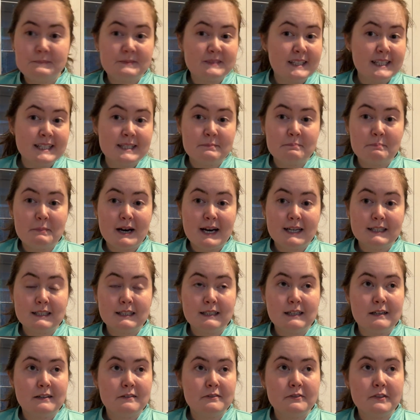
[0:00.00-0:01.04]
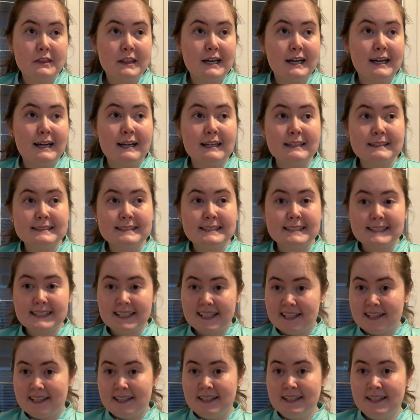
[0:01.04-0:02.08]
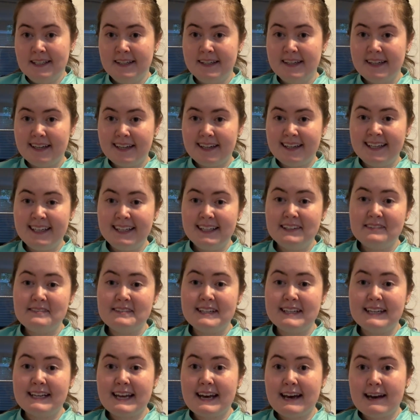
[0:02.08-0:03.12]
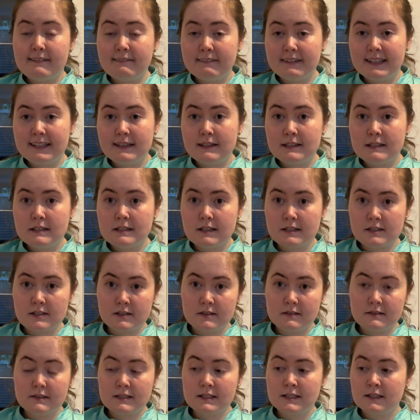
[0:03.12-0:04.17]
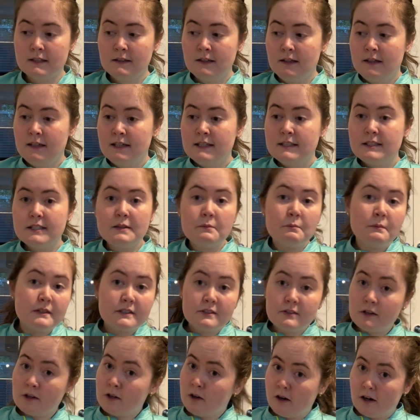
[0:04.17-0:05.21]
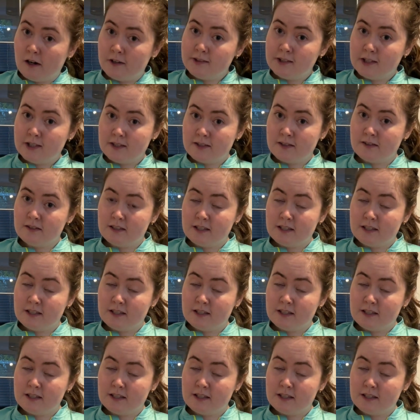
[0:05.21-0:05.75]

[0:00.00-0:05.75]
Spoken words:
It's bad enough that I live in an area that doesn't, Ocado doesn't